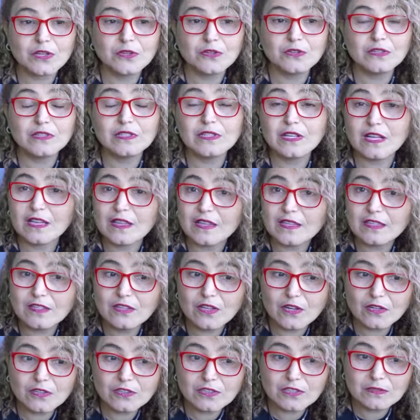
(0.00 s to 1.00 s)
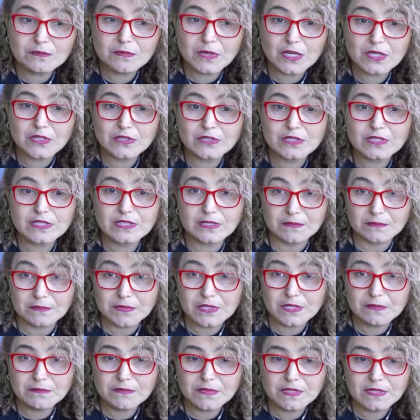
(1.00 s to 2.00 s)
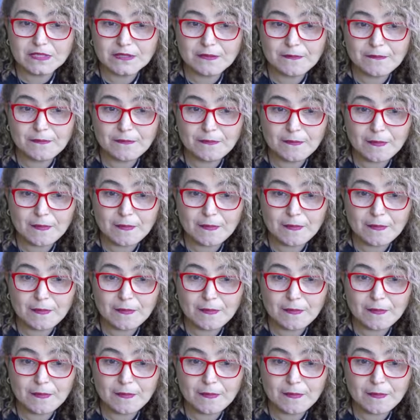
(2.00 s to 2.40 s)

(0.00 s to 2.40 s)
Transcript: You tell the doctor about your symptoms.